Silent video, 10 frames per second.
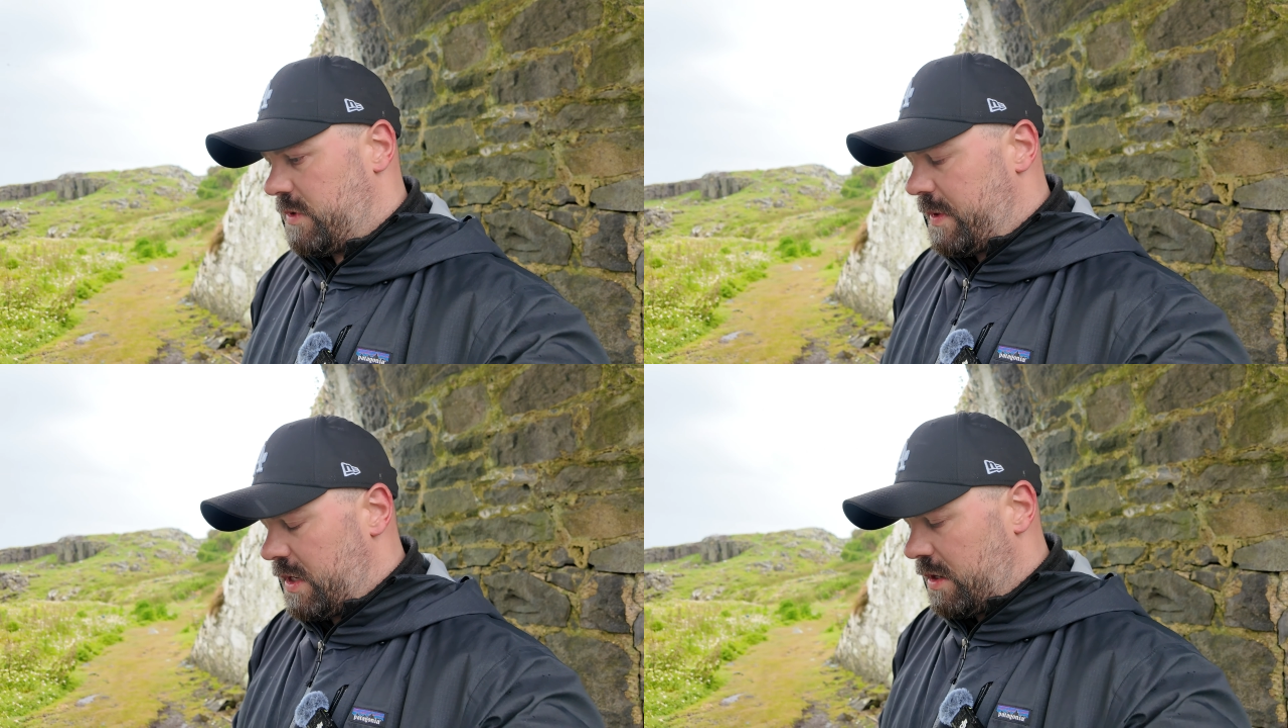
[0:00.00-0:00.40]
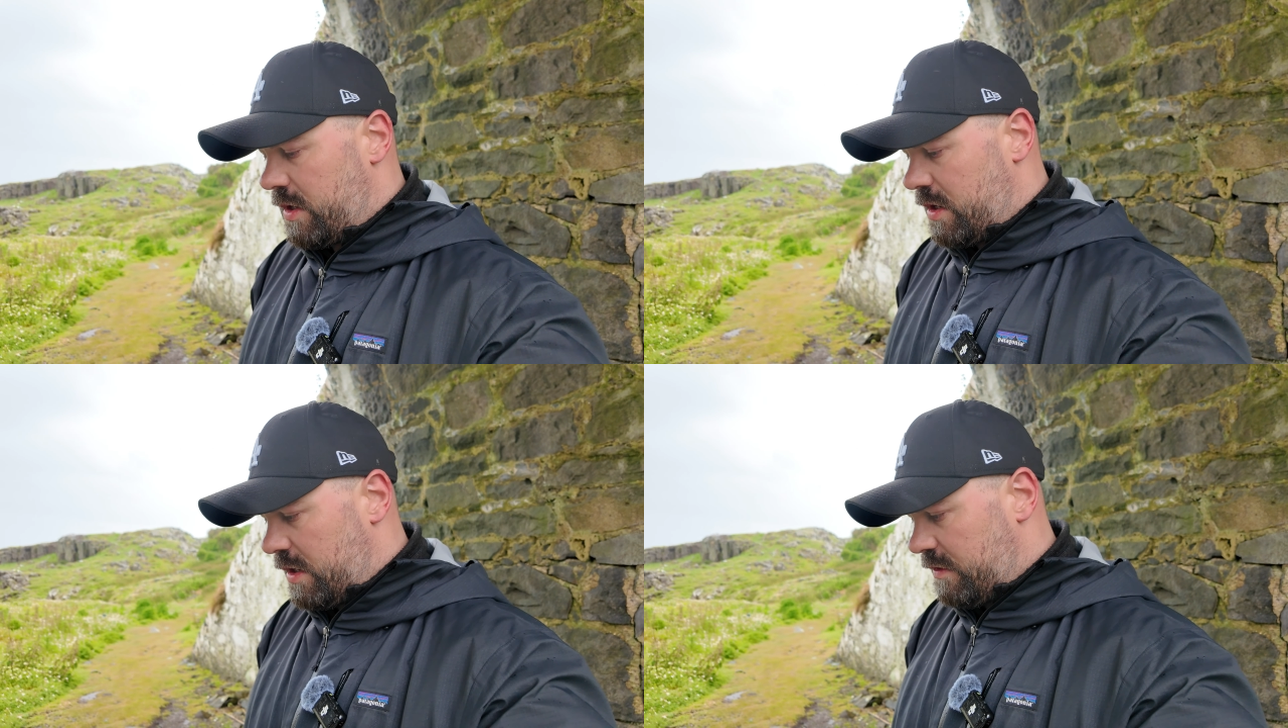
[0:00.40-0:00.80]
maybe an hour
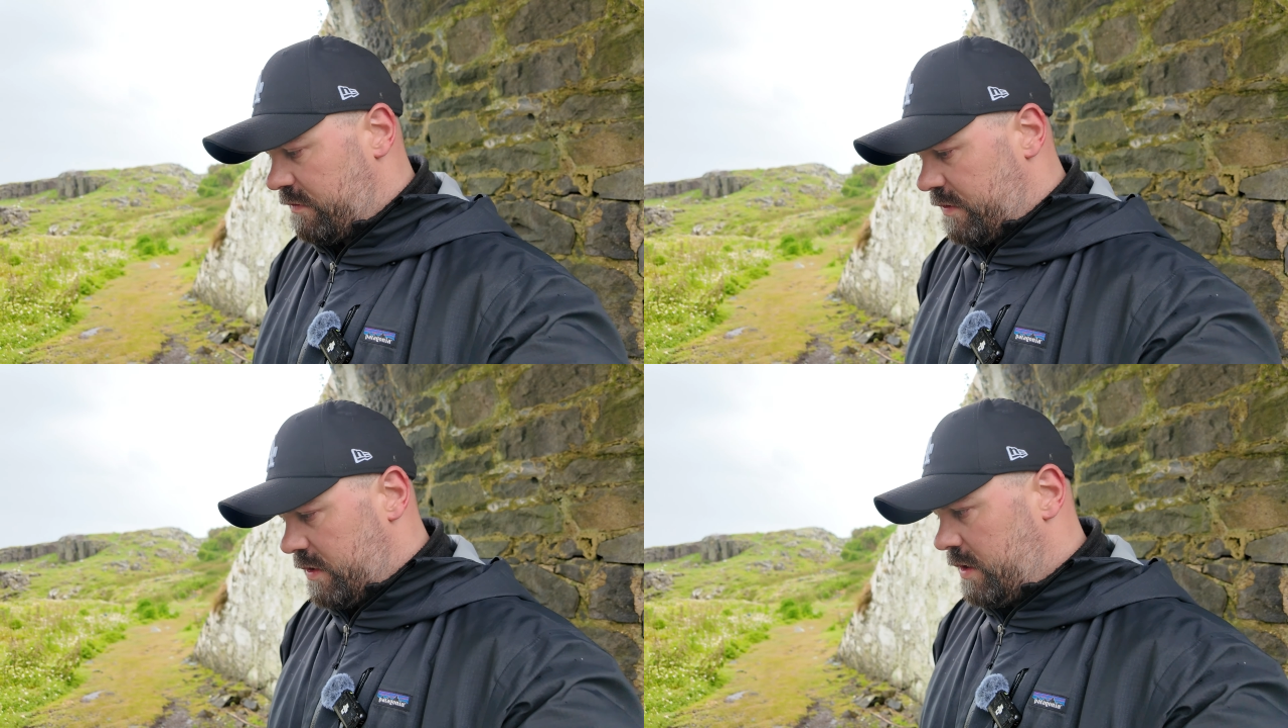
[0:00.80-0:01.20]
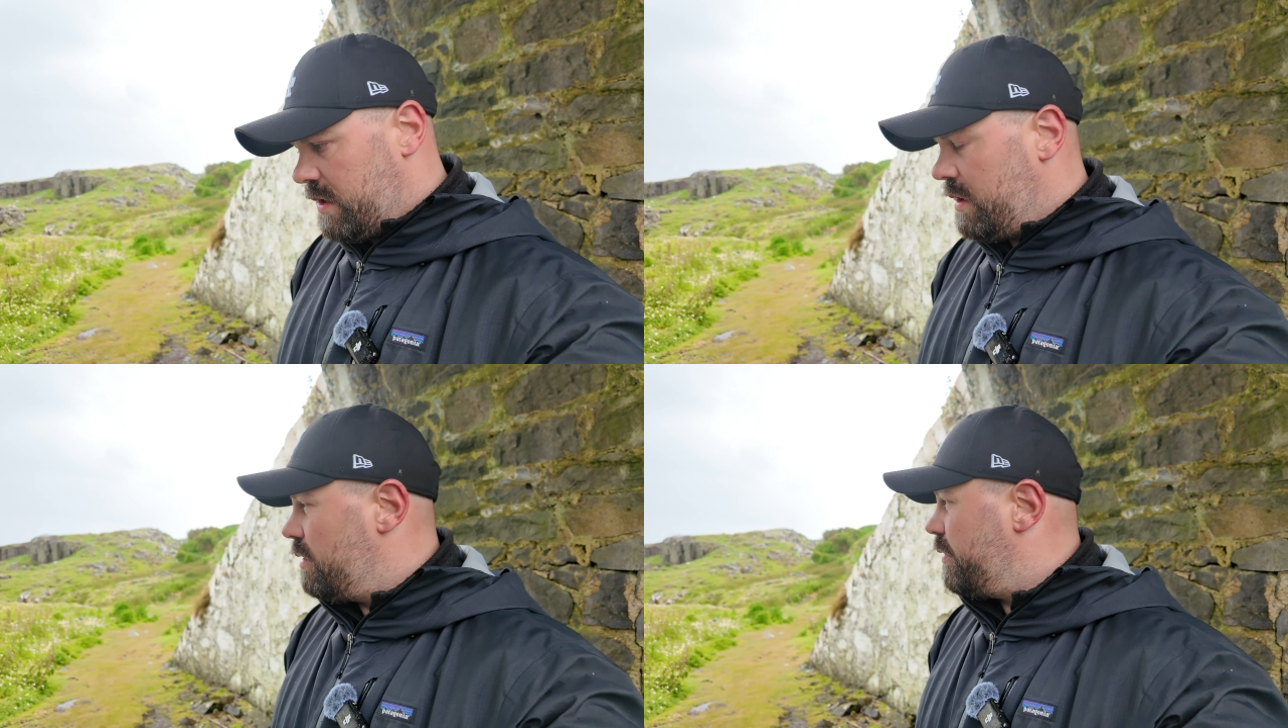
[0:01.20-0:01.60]
and a half,
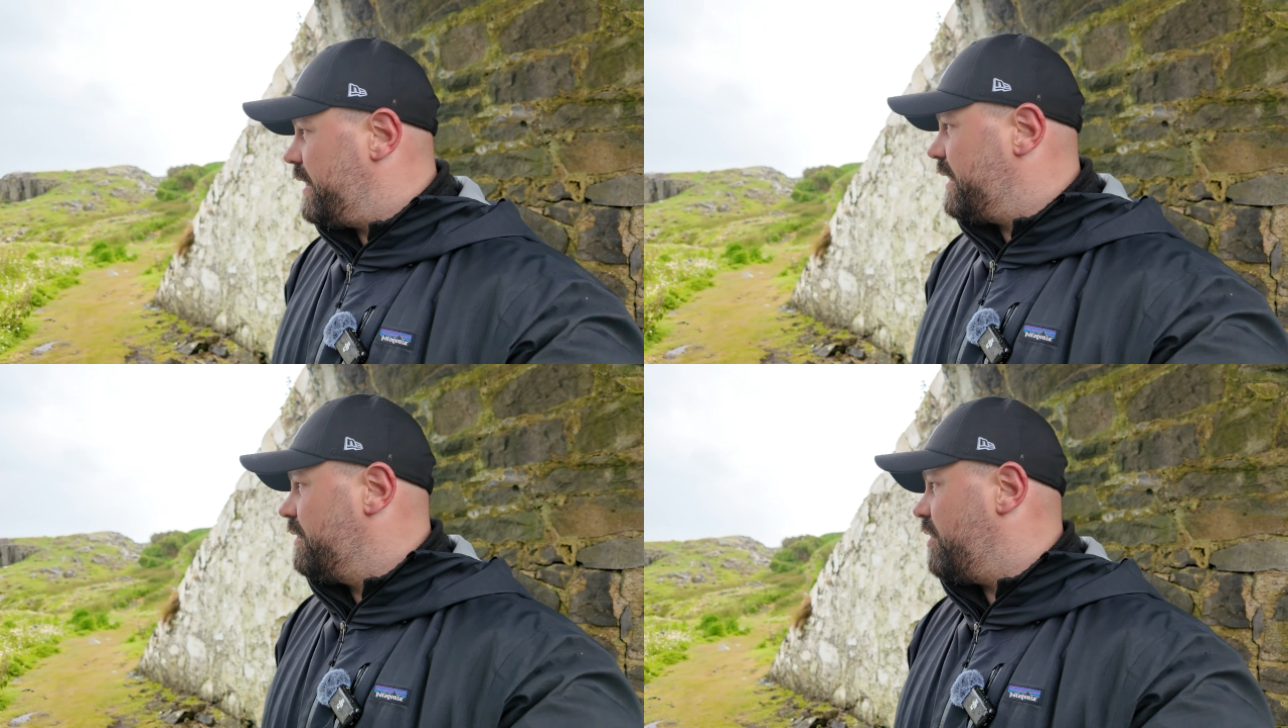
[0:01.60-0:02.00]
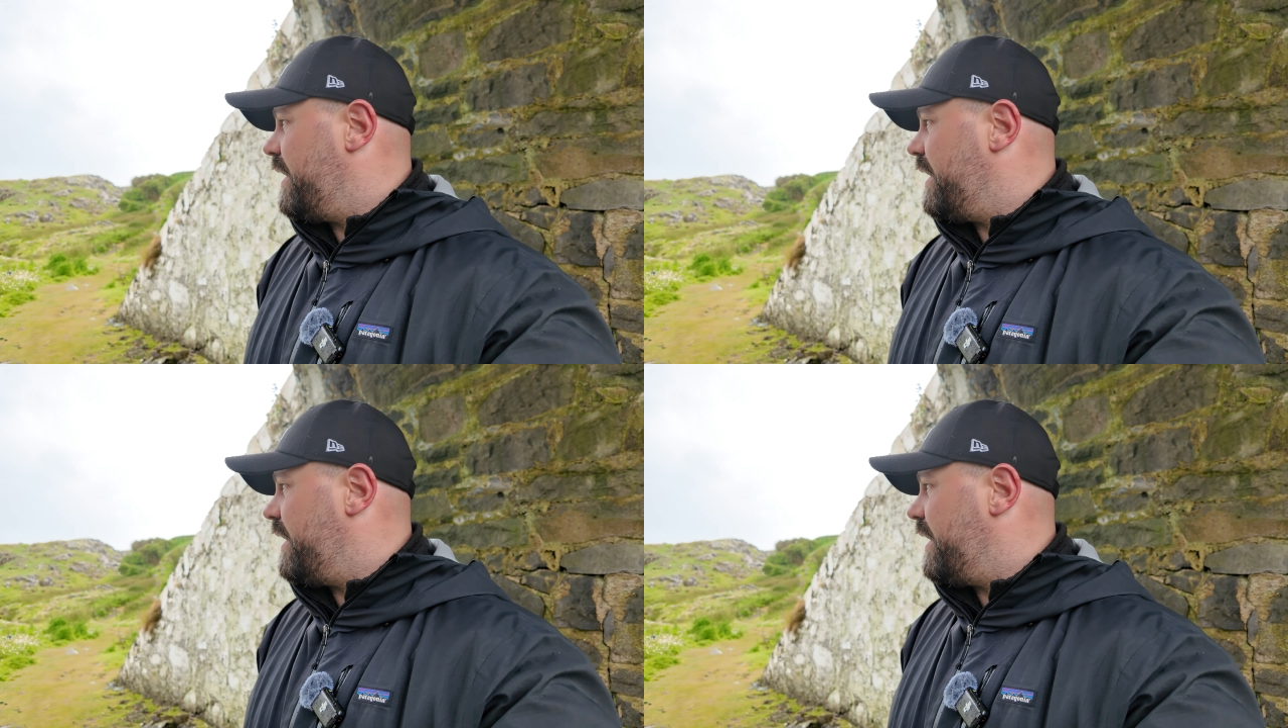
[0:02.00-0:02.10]
where it didn't